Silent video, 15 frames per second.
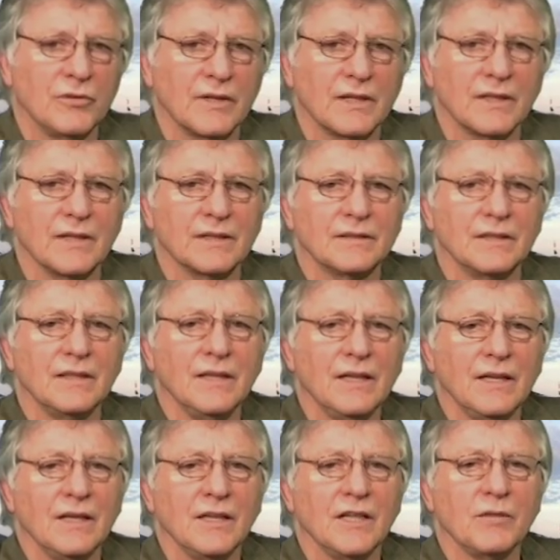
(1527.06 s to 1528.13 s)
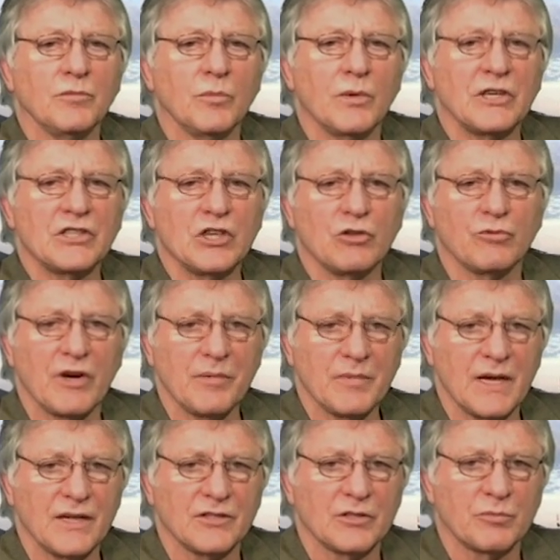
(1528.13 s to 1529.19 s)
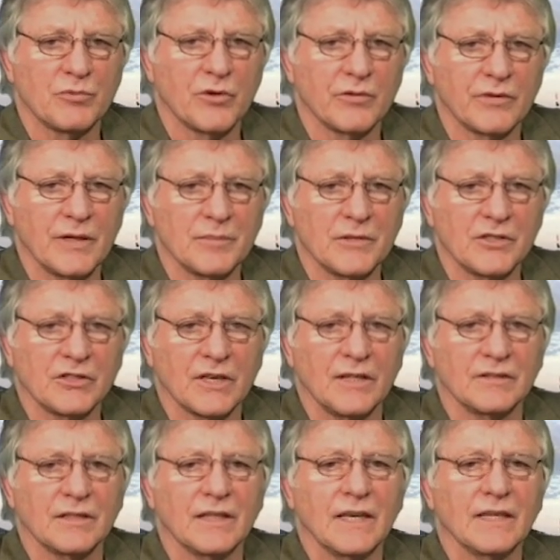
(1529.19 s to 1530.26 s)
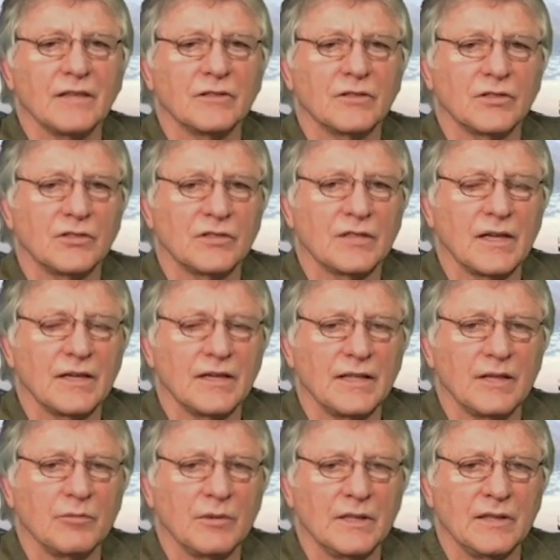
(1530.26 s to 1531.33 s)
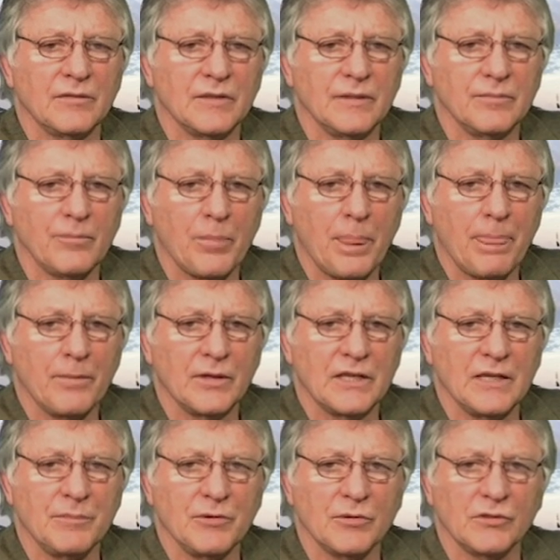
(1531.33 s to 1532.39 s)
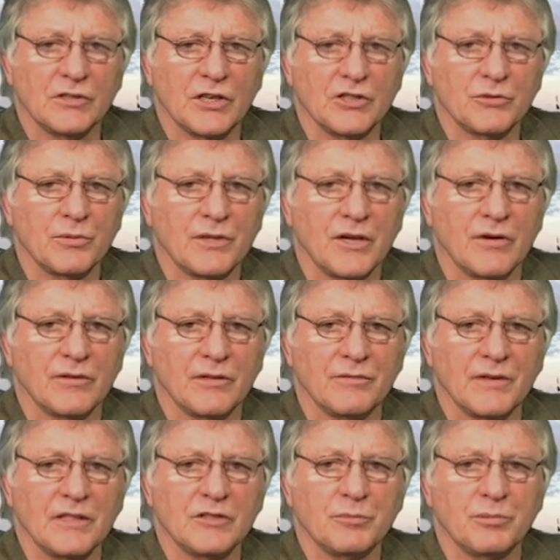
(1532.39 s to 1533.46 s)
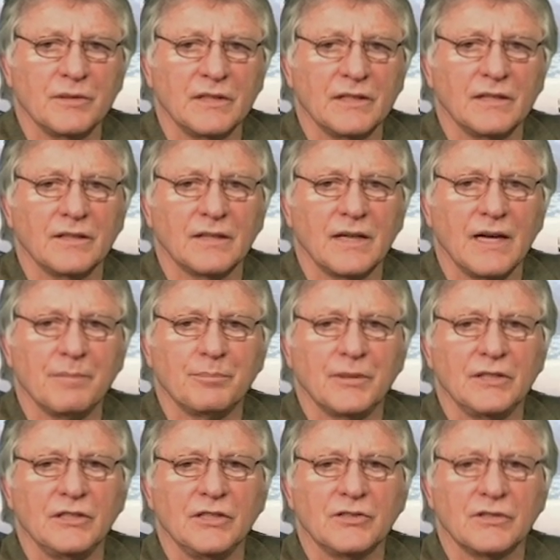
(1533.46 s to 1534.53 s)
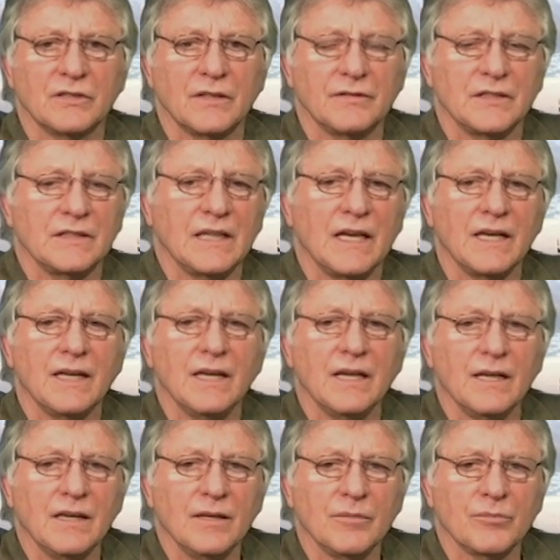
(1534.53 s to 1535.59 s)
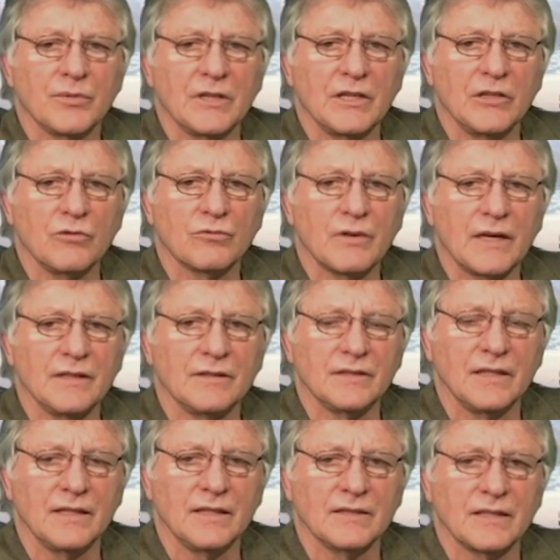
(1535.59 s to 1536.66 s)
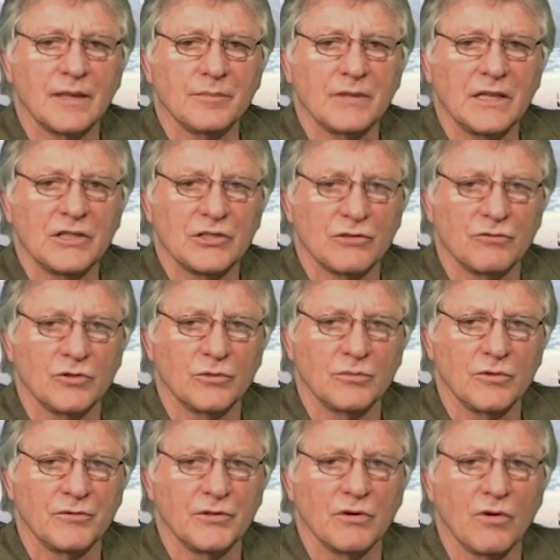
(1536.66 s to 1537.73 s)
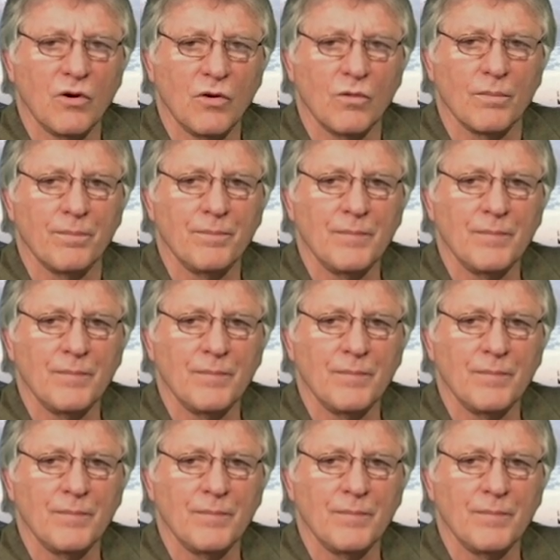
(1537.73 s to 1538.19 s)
get elected. You've been watching Gray Matters, a program that shines a light on the society that we live in. We keep you in touch with current events, political and hot-button issues of the day, bringing you right into the examination room of your home.